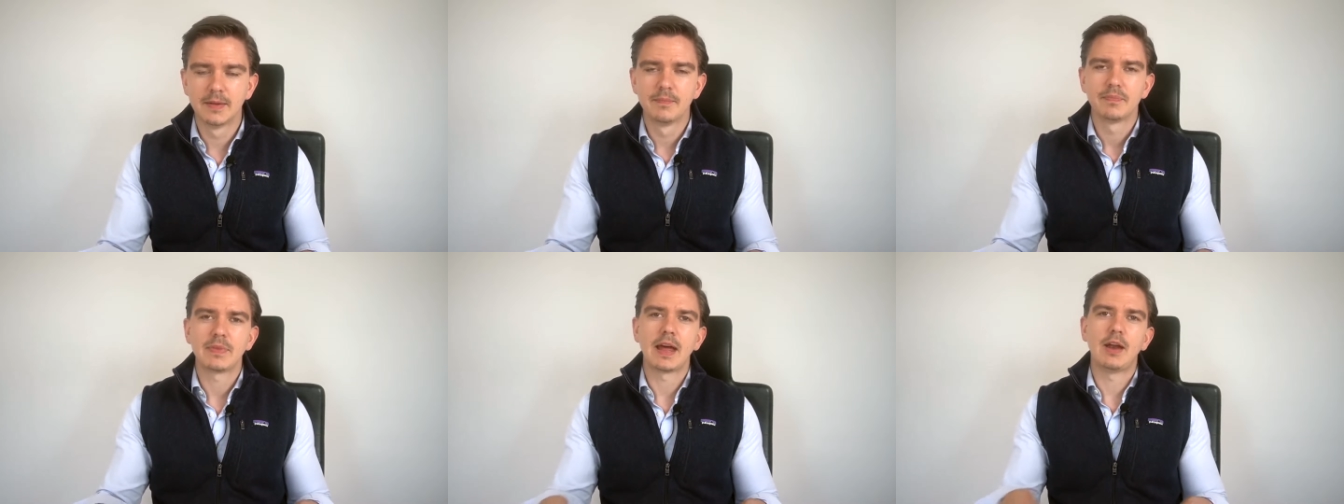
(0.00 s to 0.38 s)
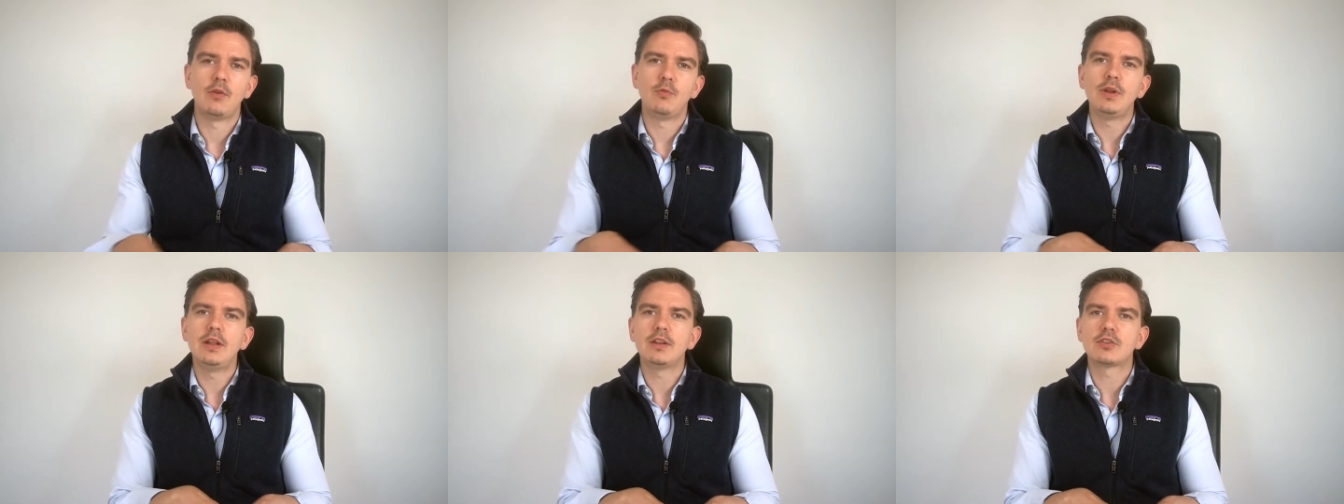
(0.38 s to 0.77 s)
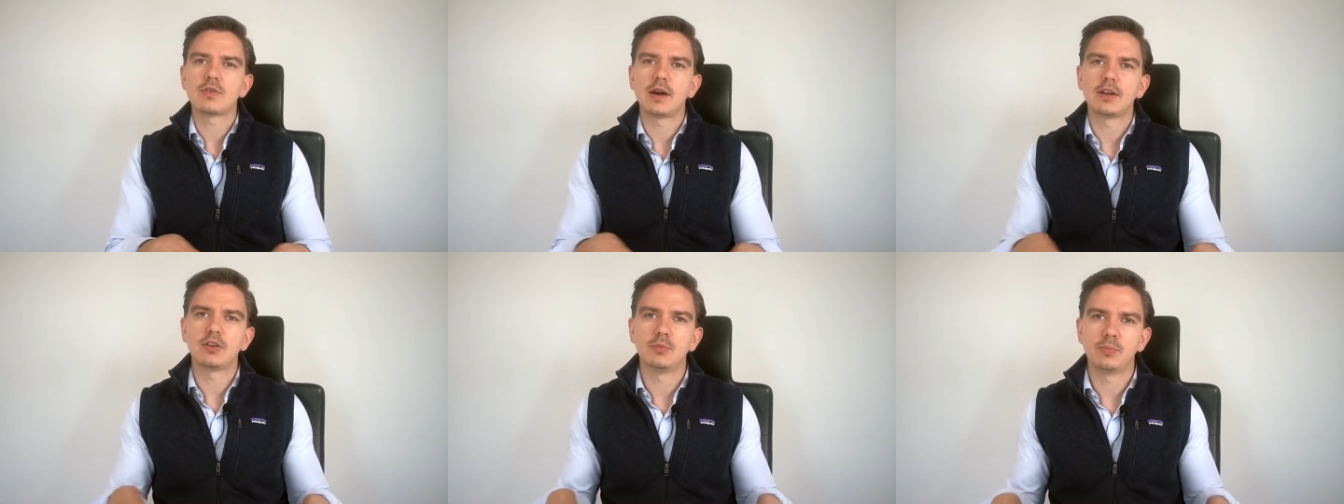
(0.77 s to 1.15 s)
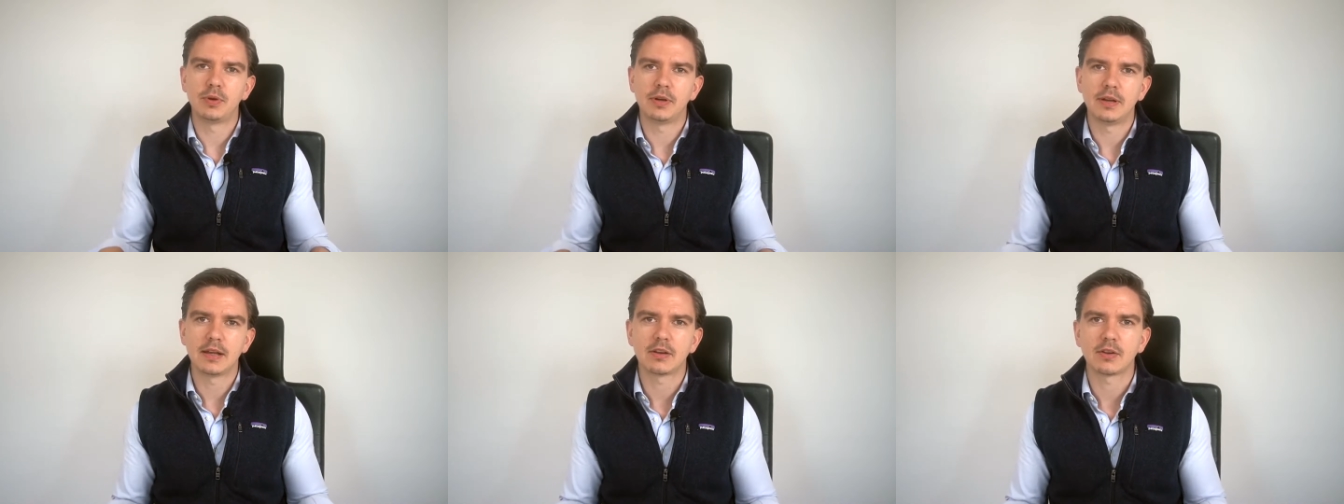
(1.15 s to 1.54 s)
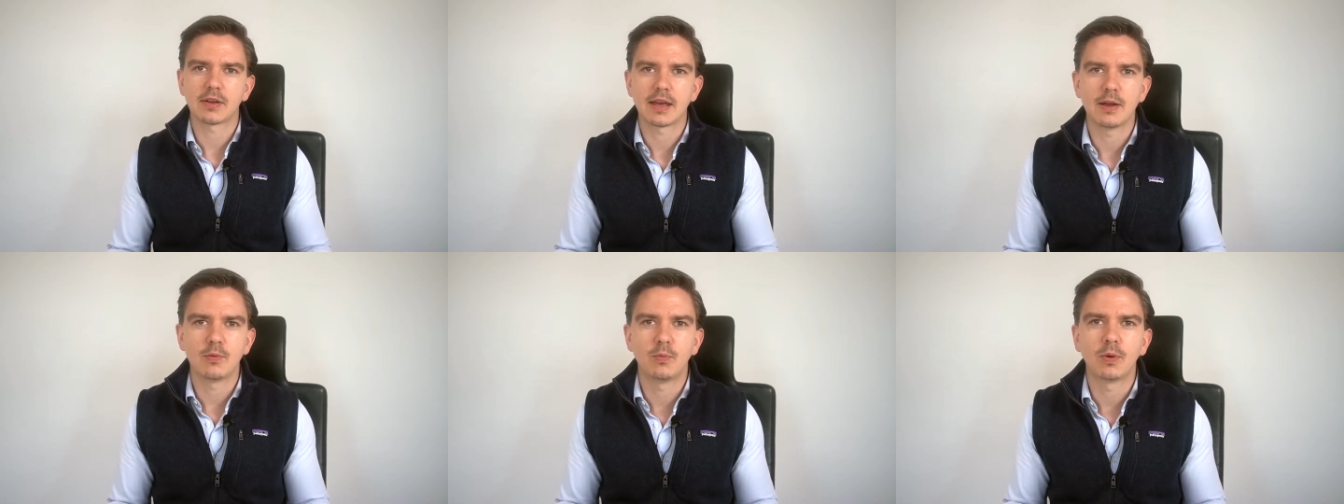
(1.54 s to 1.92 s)
and really tried to predict,
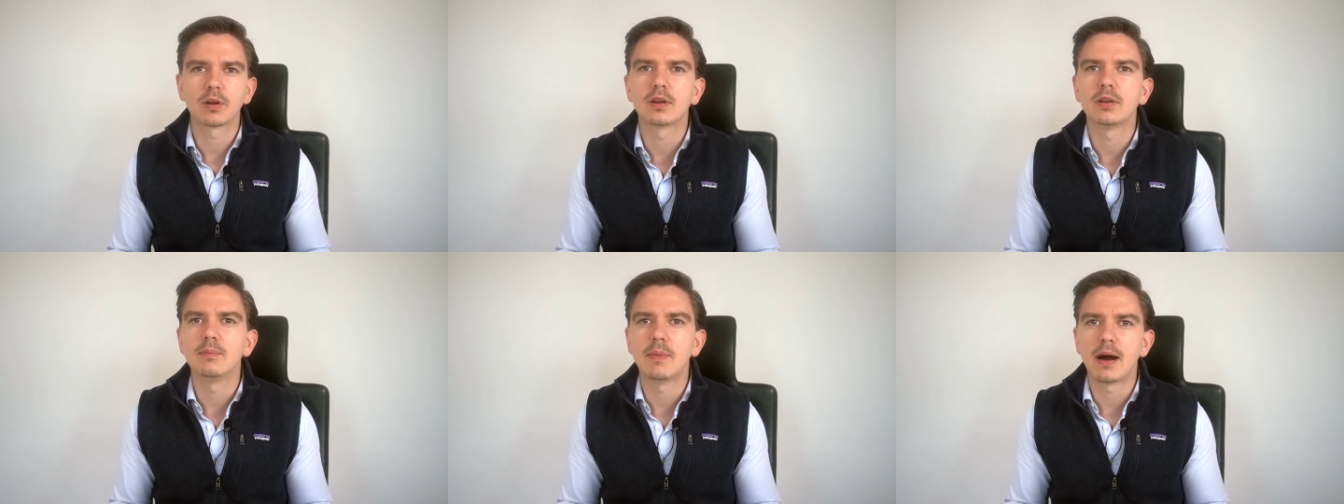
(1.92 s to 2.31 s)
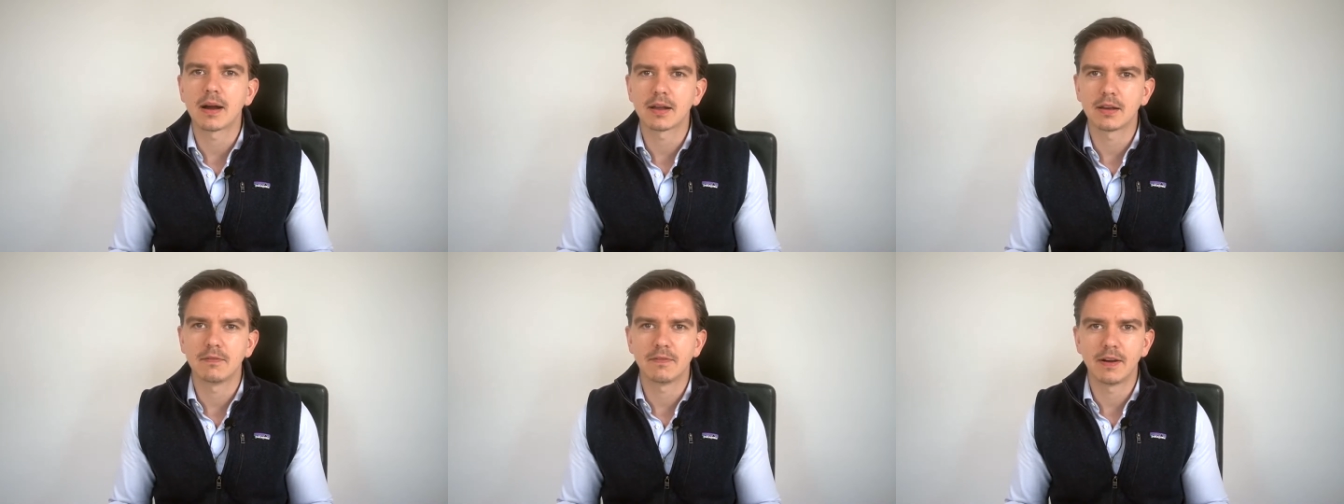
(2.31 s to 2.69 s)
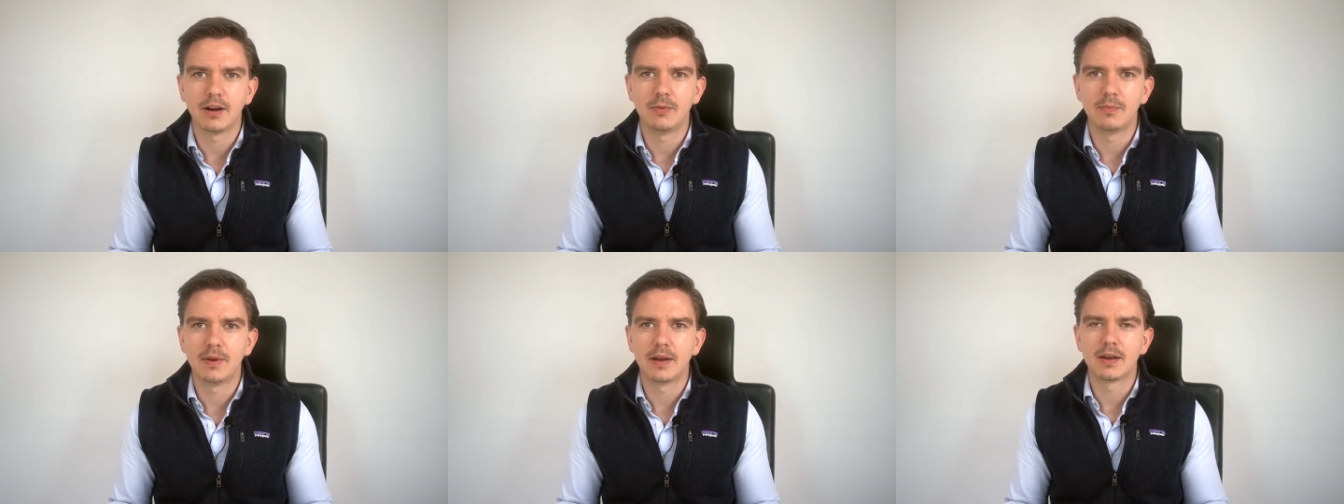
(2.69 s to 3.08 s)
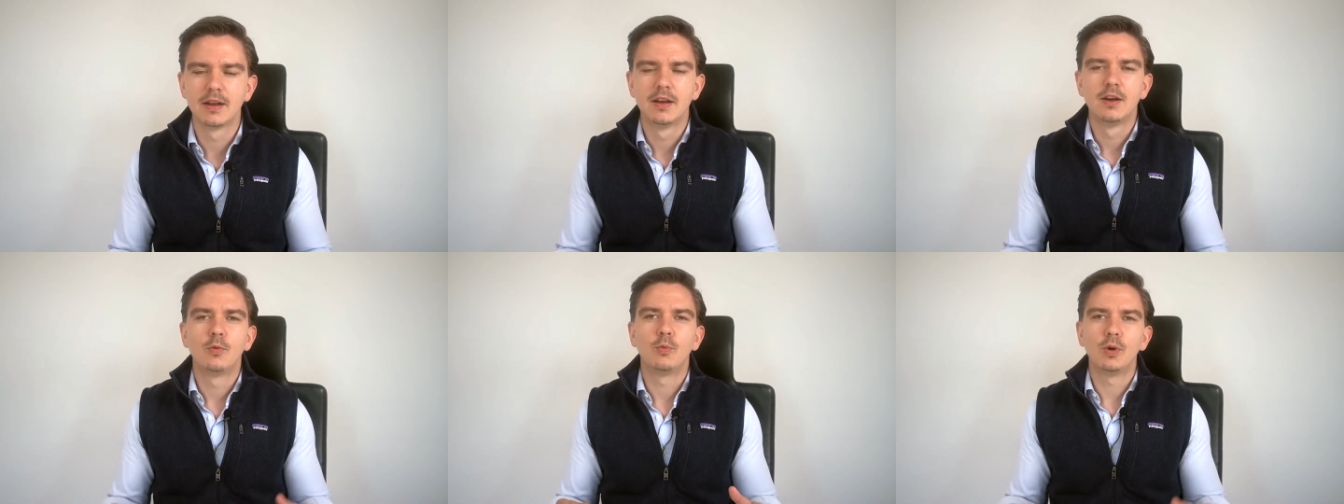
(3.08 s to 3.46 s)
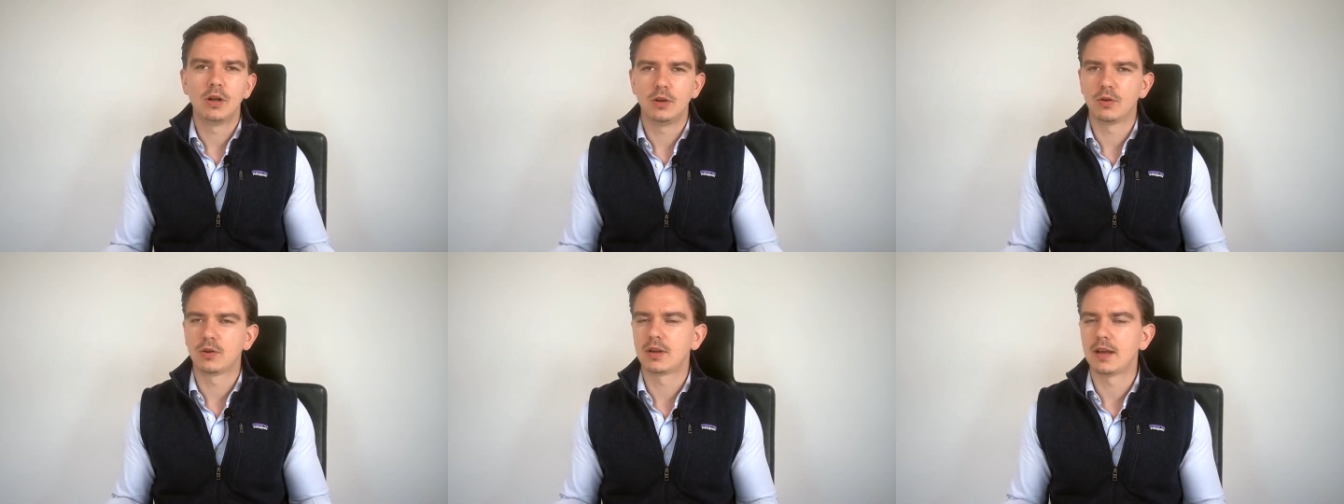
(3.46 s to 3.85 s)
okay, what the market environment will
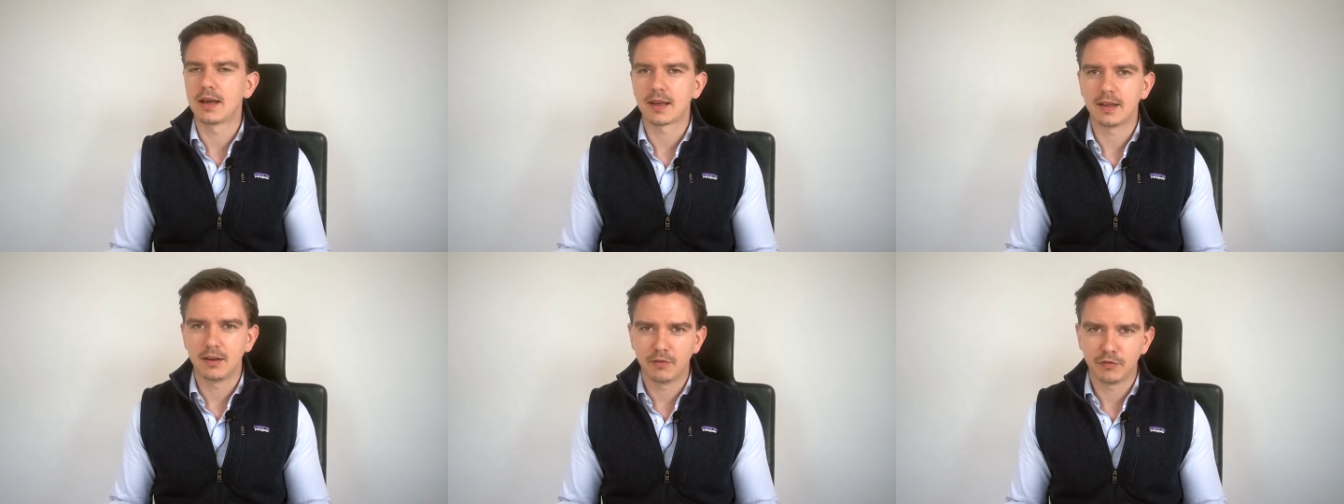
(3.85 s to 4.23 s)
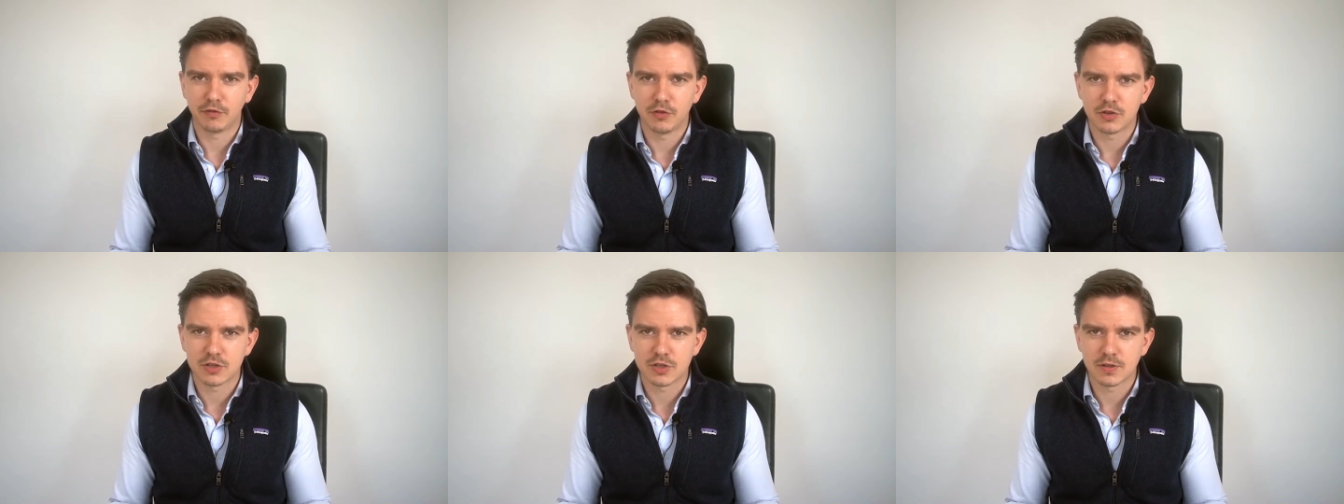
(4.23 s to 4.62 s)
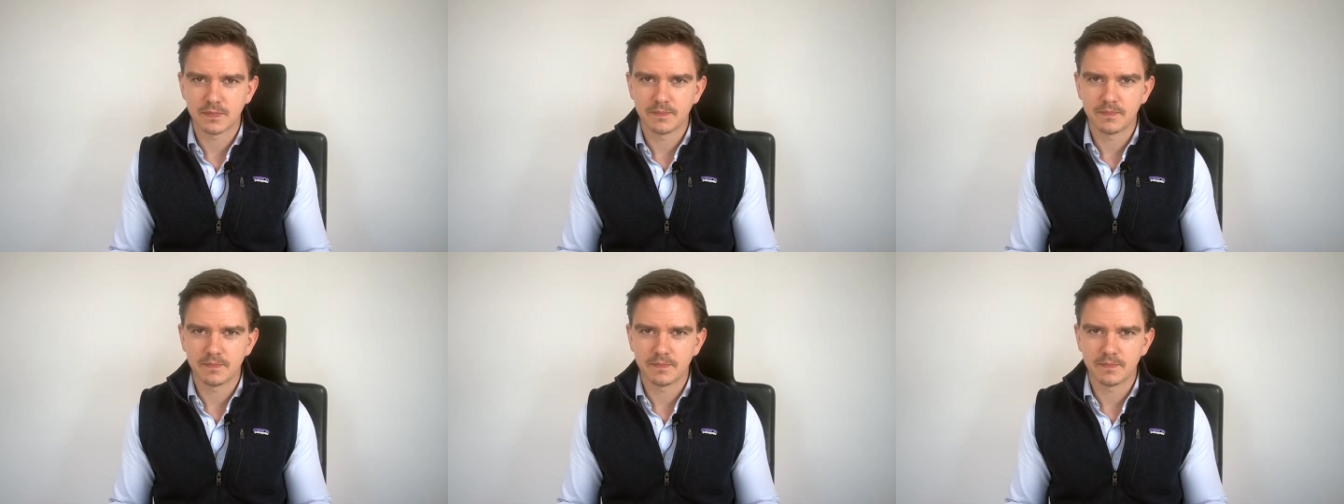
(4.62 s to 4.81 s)
look like in the future.